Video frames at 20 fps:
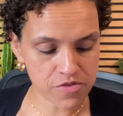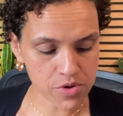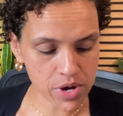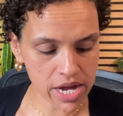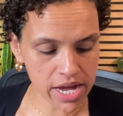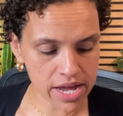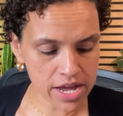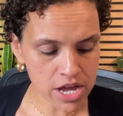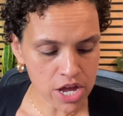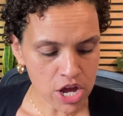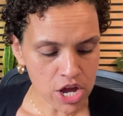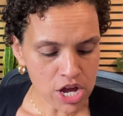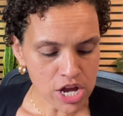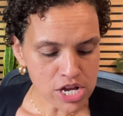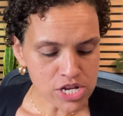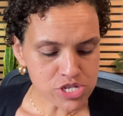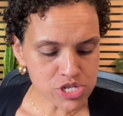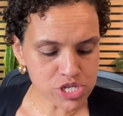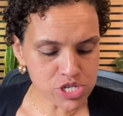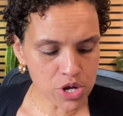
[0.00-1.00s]
Okay.
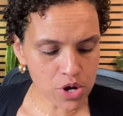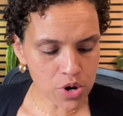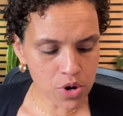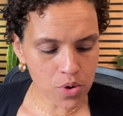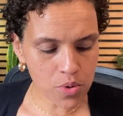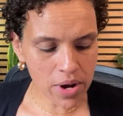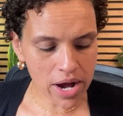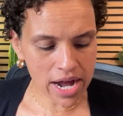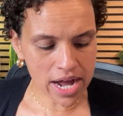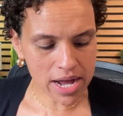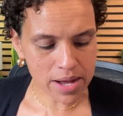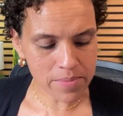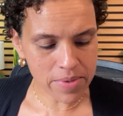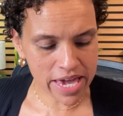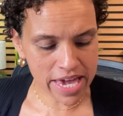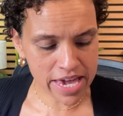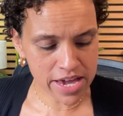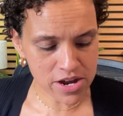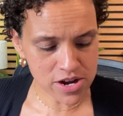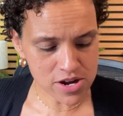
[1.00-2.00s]
So
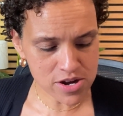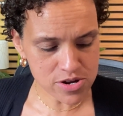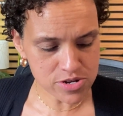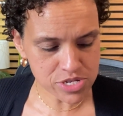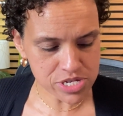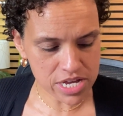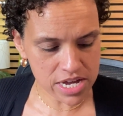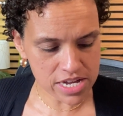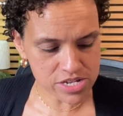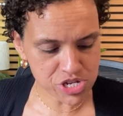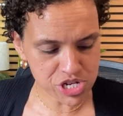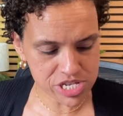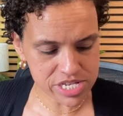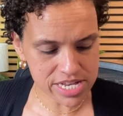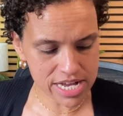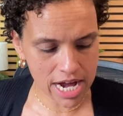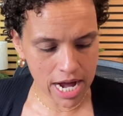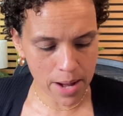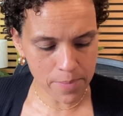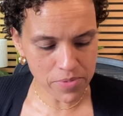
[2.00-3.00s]
here's just a
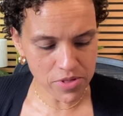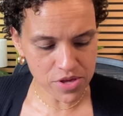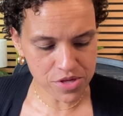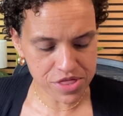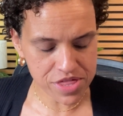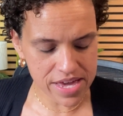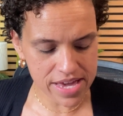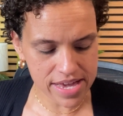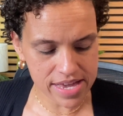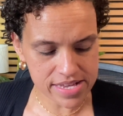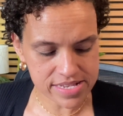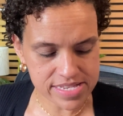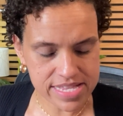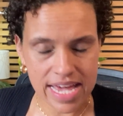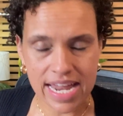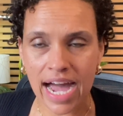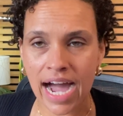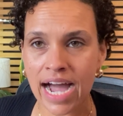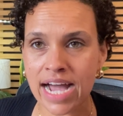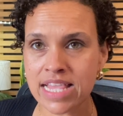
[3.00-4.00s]
couple of things
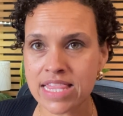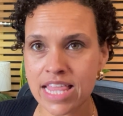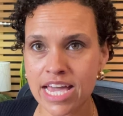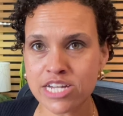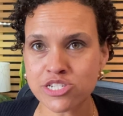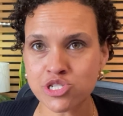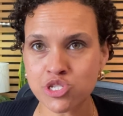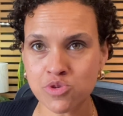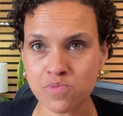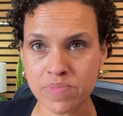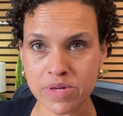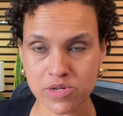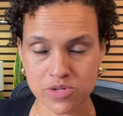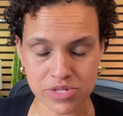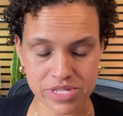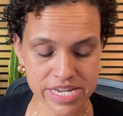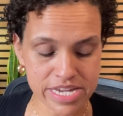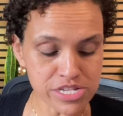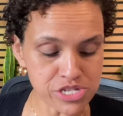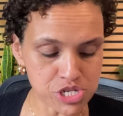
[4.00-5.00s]
that I like to
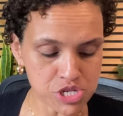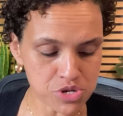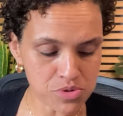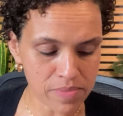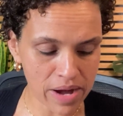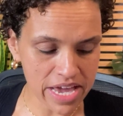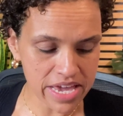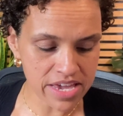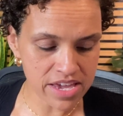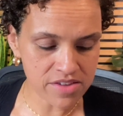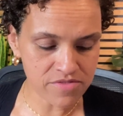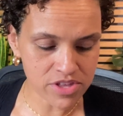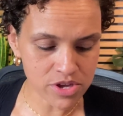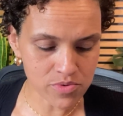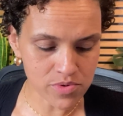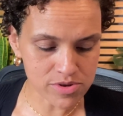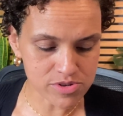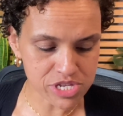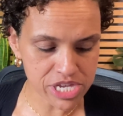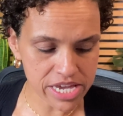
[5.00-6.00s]
build into my evening
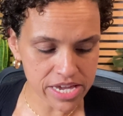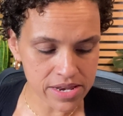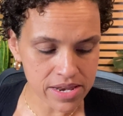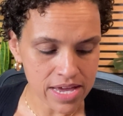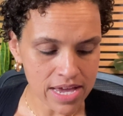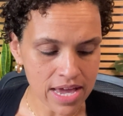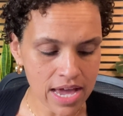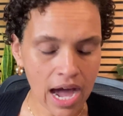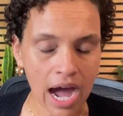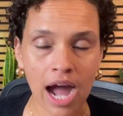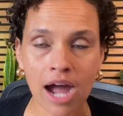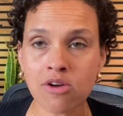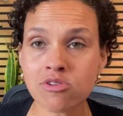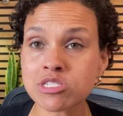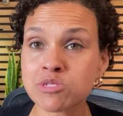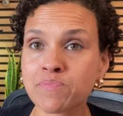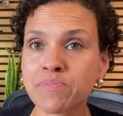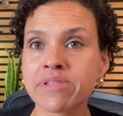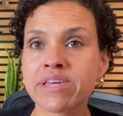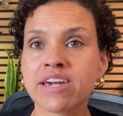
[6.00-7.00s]
routine. I
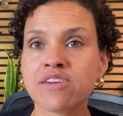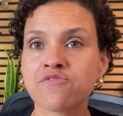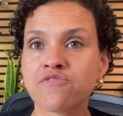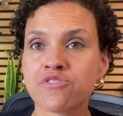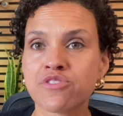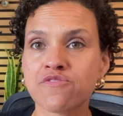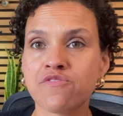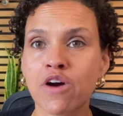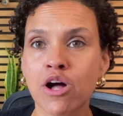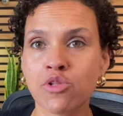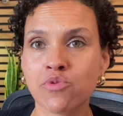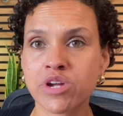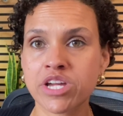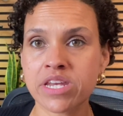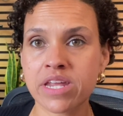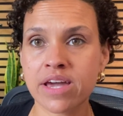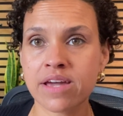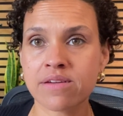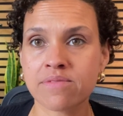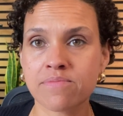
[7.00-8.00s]
always plan for the following
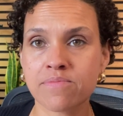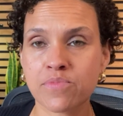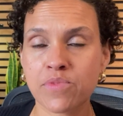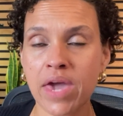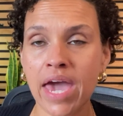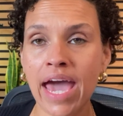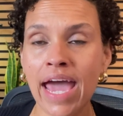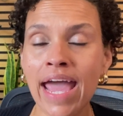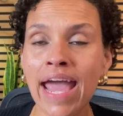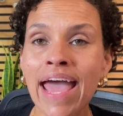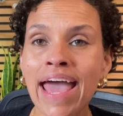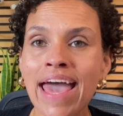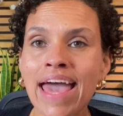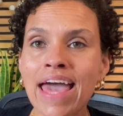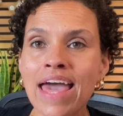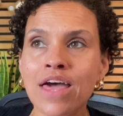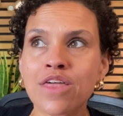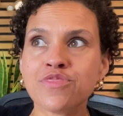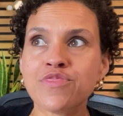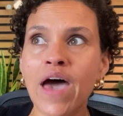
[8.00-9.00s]
day. Okay.
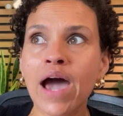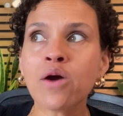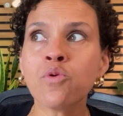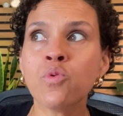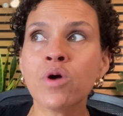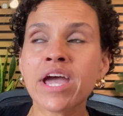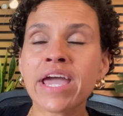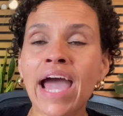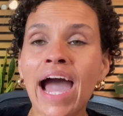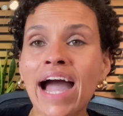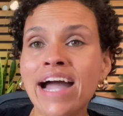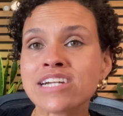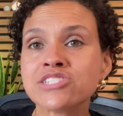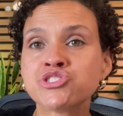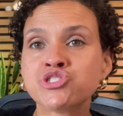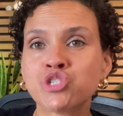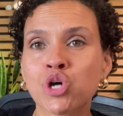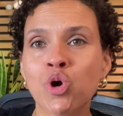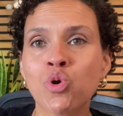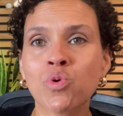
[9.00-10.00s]
That way I
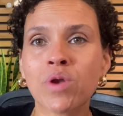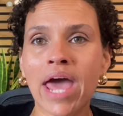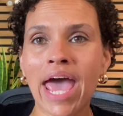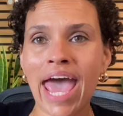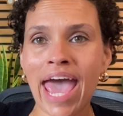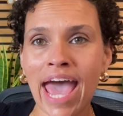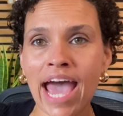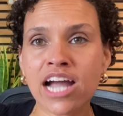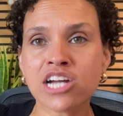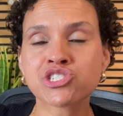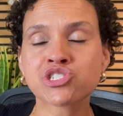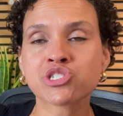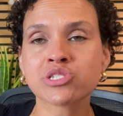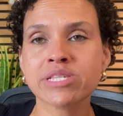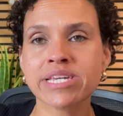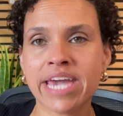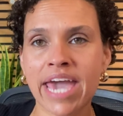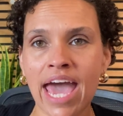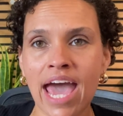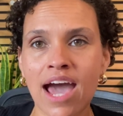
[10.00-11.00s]
don't
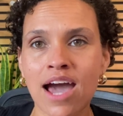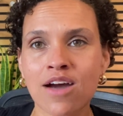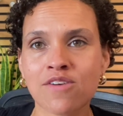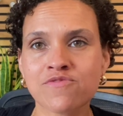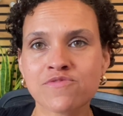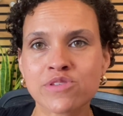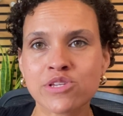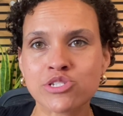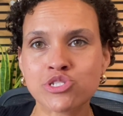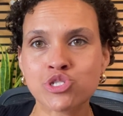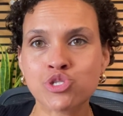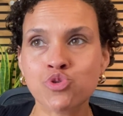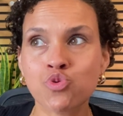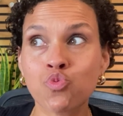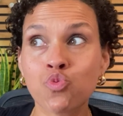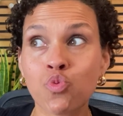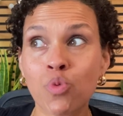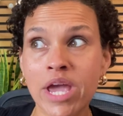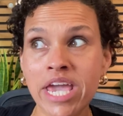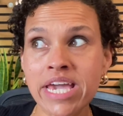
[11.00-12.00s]
actually have to
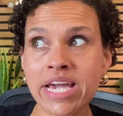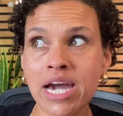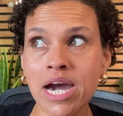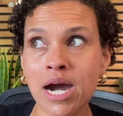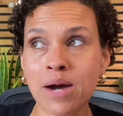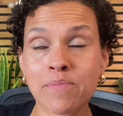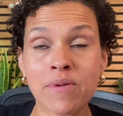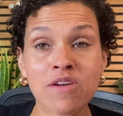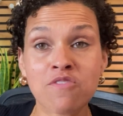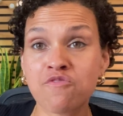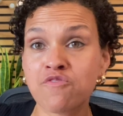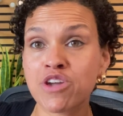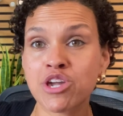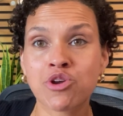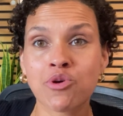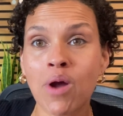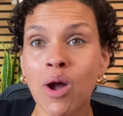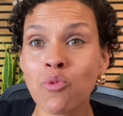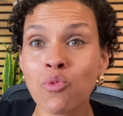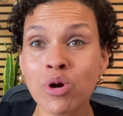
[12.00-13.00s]
wake up and
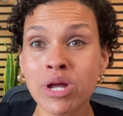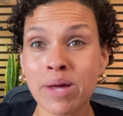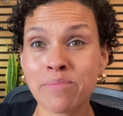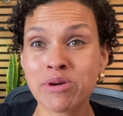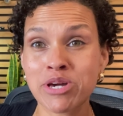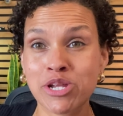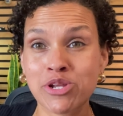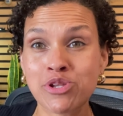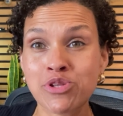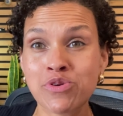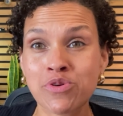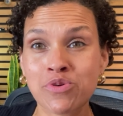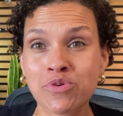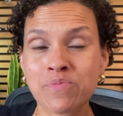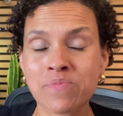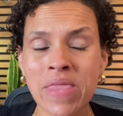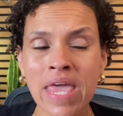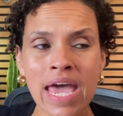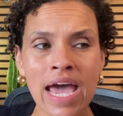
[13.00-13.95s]
figure out what I'm going to do.